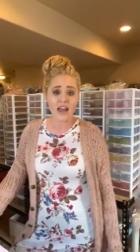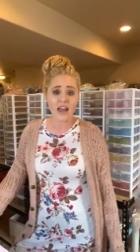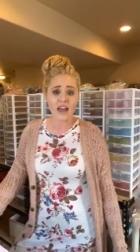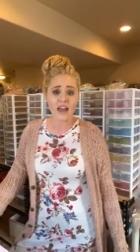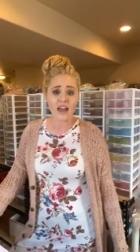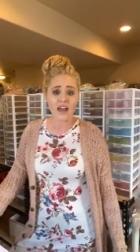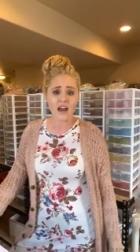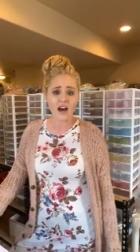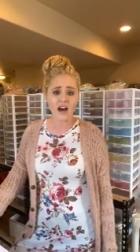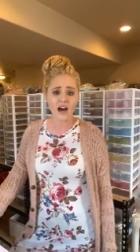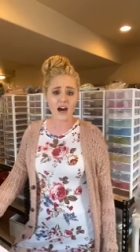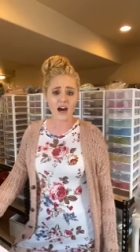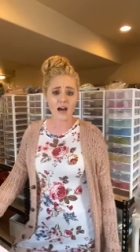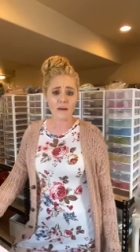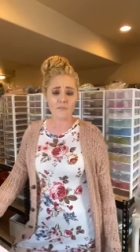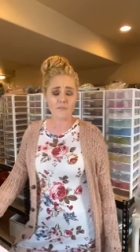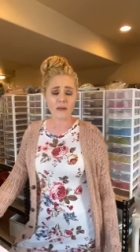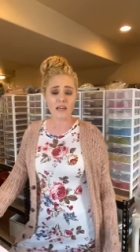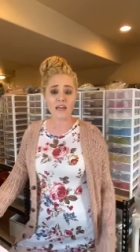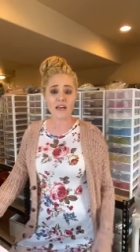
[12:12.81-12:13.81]
And hot
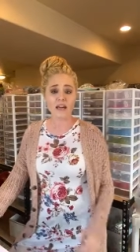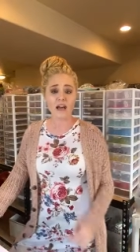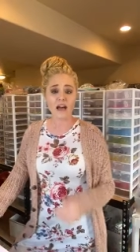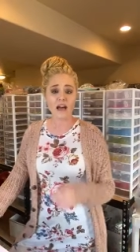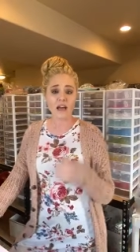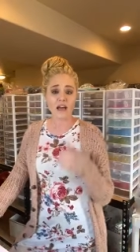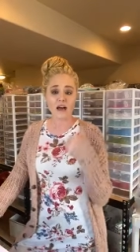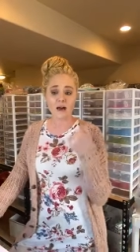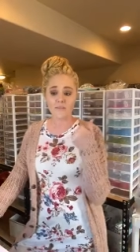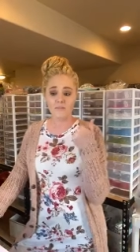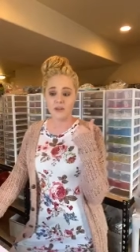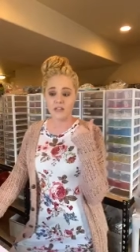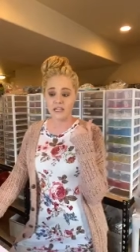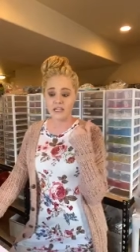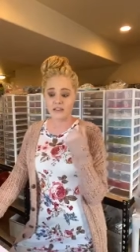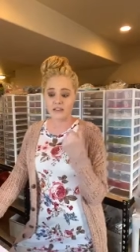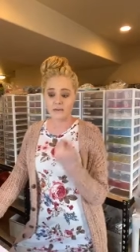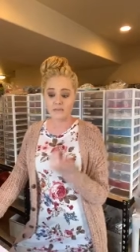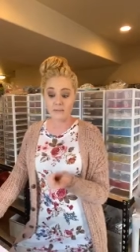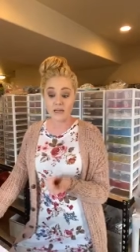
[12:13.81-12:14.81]
pink, I
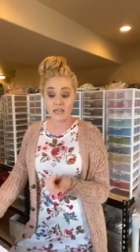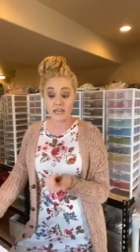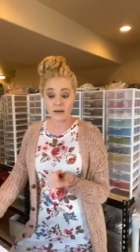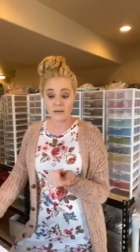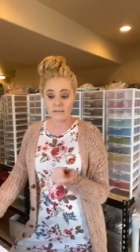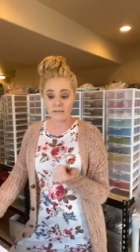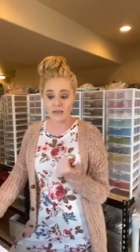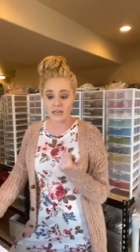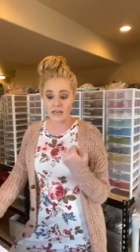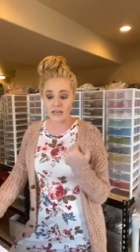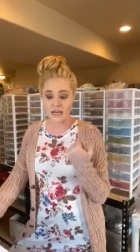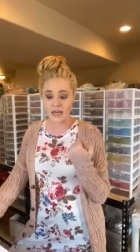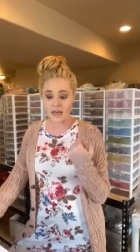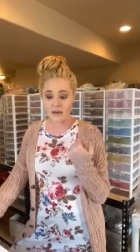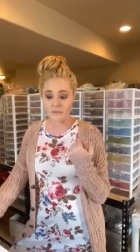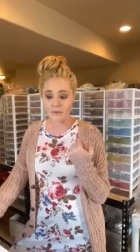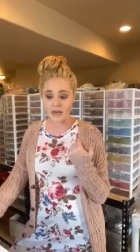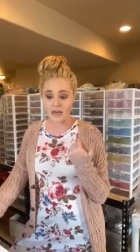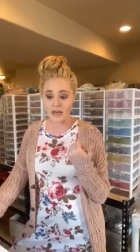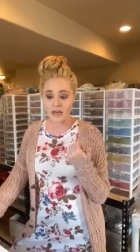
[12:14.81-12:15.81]
updated the medium pink
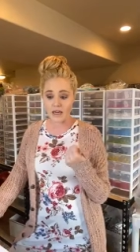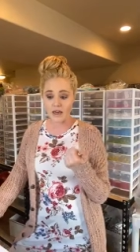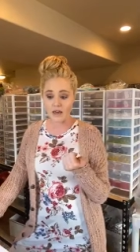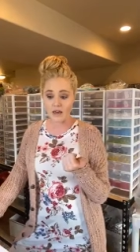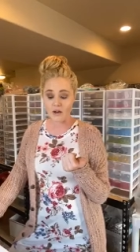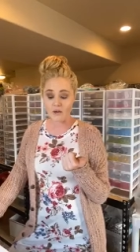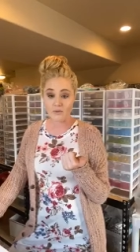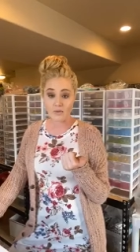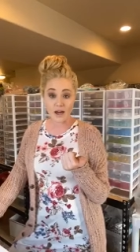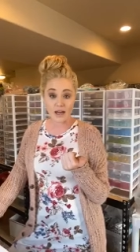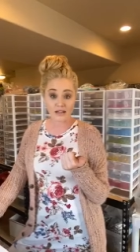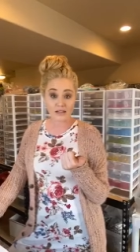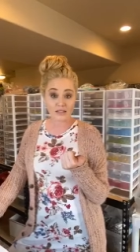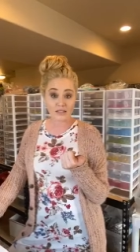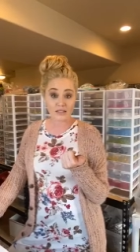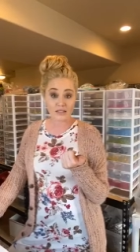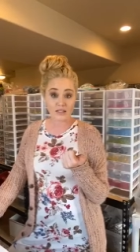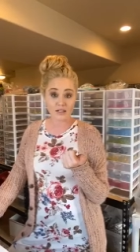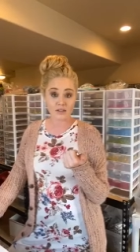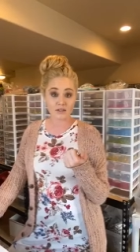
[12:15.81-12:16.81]
AB
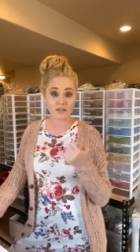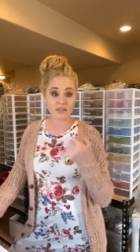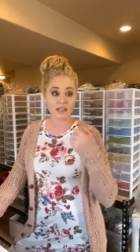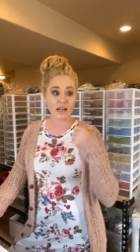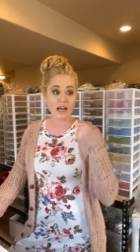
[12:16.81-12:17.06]
rhinestones.